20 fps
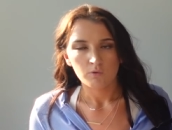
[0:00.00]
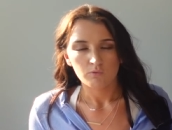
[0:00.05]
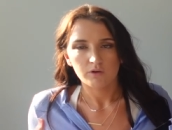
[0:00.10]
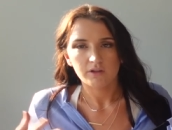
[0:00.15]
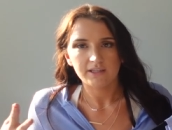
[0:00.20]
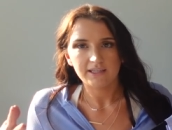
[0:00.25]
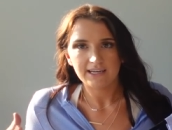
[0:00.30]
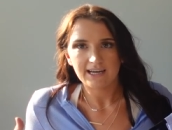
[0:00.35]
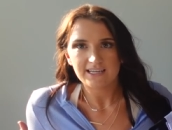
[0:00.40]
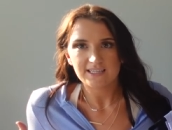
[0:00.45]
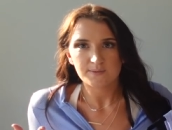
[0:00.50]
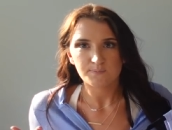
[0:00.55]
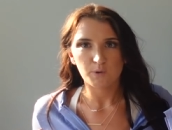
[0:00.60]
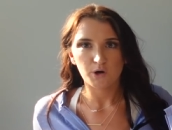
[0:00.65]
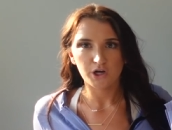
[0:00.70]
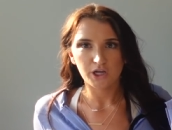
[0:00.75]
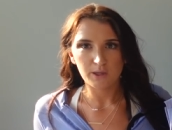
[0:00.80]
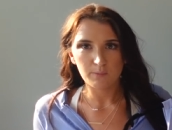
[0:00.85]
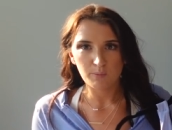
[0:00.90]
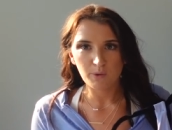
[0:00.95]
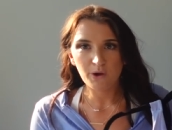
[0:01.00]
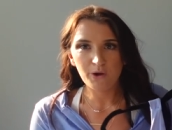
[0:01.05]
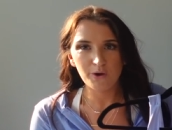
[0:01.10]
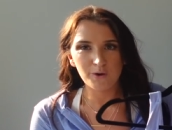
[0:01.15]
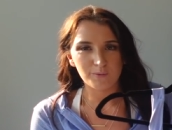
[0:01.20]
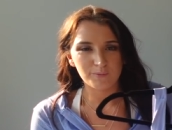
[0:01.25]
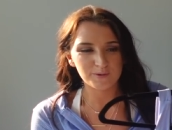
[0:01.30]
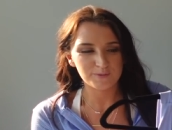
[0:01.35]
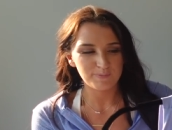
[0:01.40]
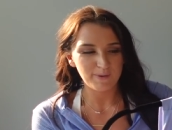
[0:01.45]
really nice perky
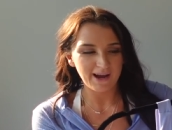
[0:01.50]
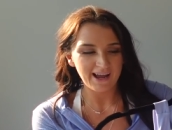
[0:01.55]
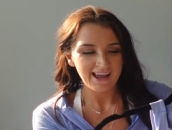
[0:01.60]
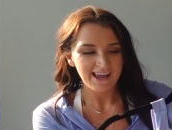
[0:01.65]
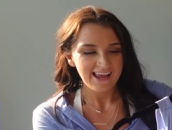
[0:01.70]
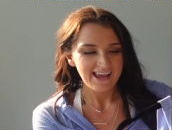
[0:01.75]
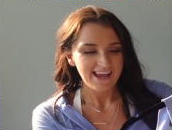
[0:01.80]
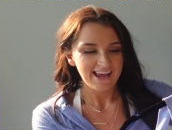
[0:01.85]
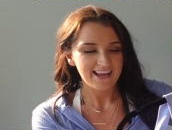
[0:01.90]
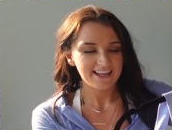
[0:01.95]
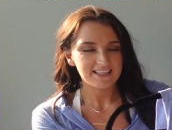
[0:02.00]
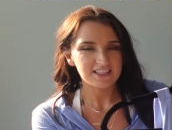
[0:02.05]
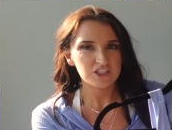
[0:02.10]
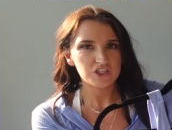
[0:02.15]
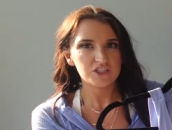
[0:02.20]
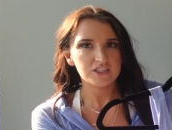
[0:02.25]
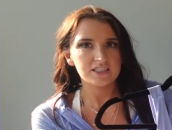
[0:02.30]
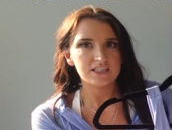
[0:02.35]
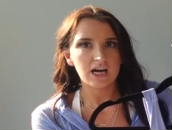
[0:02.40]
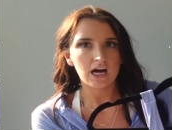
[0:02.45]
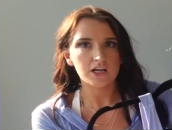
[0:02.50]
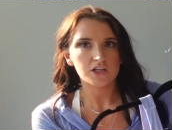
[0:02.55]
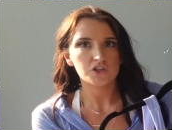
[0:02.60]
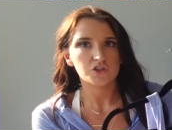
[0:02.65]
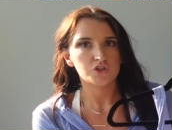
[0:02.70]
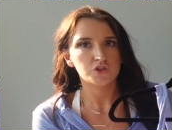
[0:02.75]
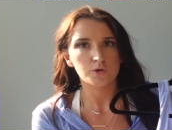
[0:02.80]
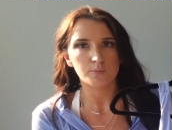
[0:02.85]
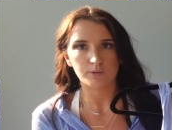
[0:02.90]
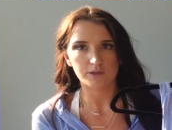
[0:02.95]
boobs, but it's just not
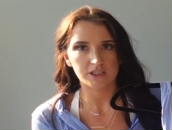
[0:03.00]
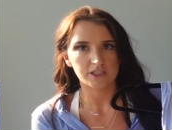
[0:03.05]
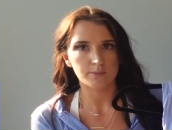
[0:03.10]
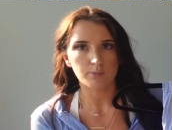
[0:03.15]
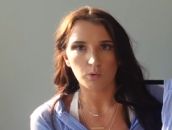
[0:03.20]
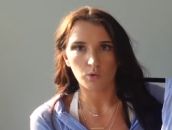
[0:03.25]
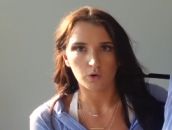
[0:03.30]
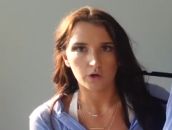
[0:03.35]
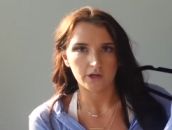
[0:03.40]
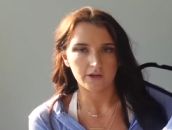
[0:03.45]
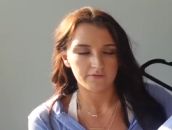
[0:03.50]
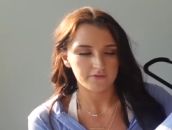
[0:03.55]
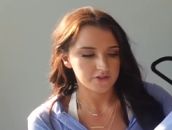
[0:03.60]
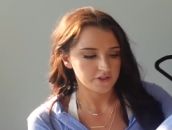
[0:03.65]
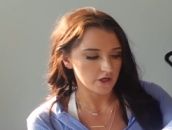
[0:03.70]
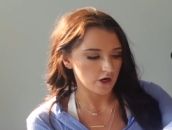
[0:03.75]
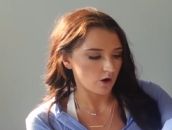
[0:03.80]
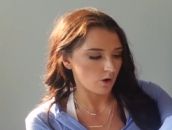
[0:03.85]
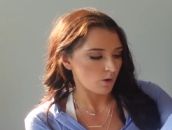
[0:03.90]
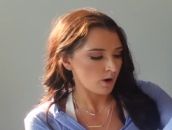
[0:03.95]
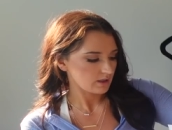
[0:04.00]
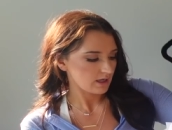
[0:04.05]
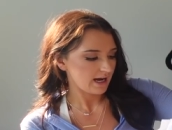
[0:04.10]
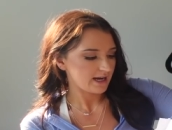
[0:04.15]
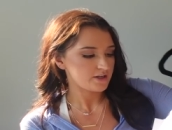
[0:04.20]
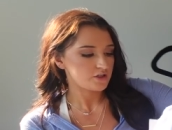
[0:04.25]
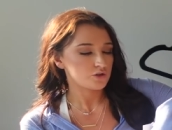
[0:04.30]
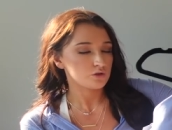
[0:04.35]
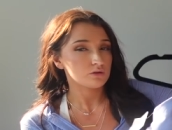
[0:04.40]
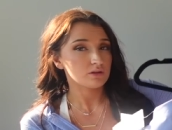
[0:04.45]
super supportive. So
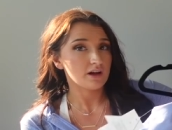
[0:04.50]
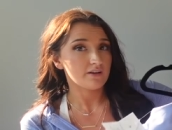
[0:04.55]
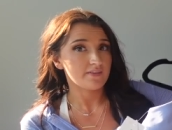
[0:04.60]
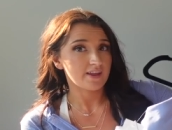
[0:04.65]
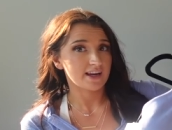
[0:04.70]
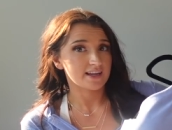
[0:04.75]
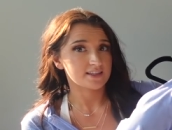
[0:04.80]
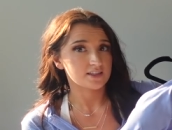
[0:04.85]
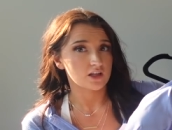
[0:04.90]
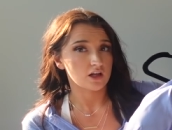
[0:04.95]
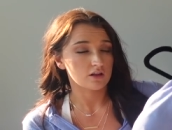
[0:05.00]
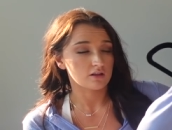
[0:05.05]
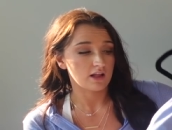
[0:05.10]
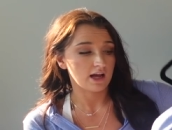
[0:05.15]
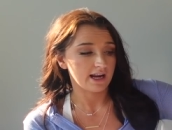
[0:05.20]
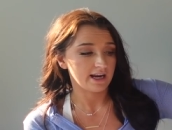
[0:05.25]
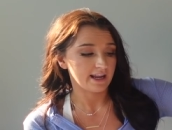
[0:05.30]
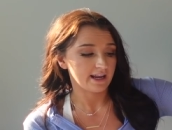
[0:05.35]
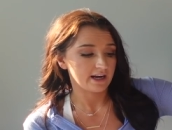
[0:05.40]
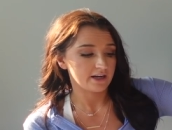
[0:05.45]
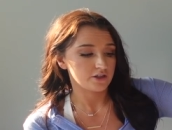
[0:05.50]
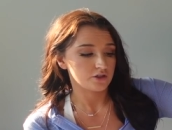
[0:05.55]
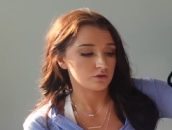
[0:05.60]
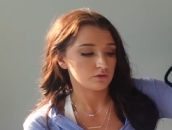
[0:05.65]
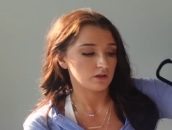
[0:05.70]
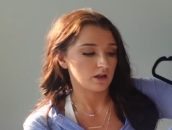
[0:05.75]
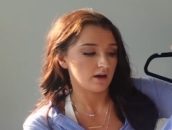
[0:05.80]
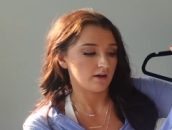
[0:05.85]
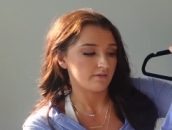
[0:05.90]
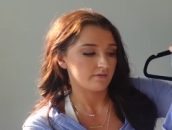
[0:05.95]
I do love that it's long line and I do
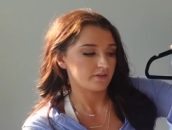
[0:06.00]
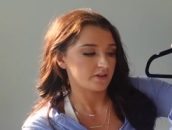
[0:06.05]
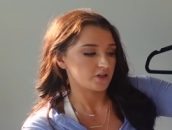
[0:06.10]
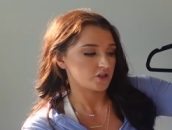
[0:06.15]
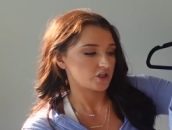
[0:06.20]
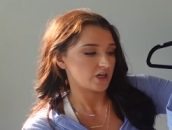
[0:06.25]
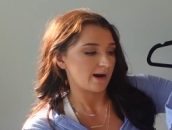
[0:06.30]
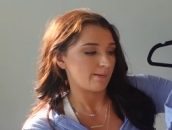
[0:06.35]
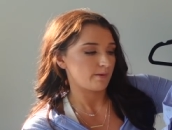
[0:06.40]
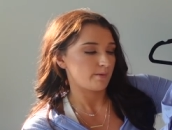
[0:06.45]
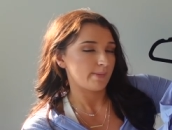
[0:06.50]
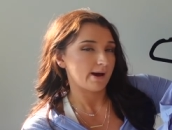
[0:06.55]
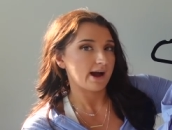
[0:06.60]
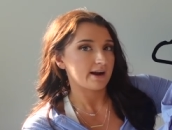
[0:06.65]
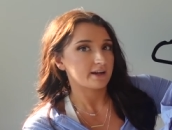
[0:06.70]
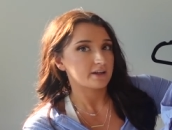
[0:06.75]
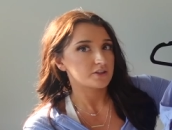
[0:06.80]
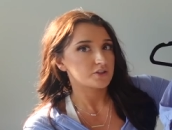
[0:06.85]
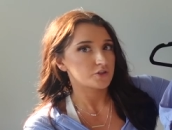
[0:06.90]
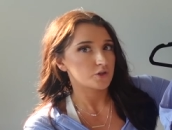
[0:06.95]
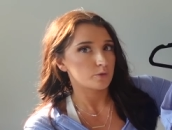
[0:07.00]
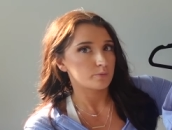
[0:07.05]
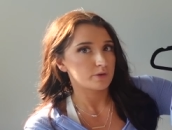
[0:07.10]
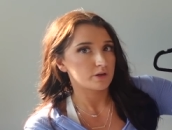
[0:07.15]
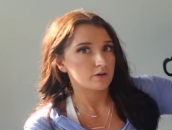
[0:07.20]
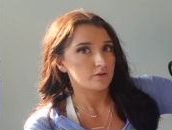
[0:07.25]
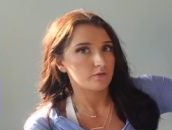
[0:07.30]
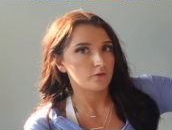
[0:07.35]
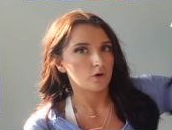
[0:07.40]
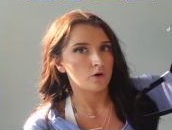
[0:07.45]
love the strappy back. It's so
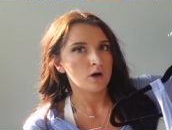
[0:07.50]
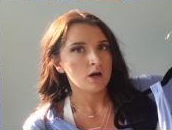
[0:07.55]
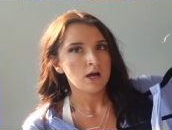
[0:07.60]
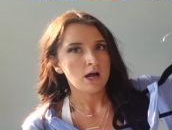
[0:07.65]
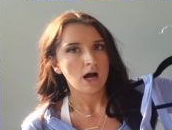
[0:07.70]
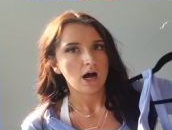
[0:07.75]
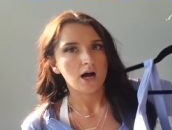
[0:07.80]
beautiful.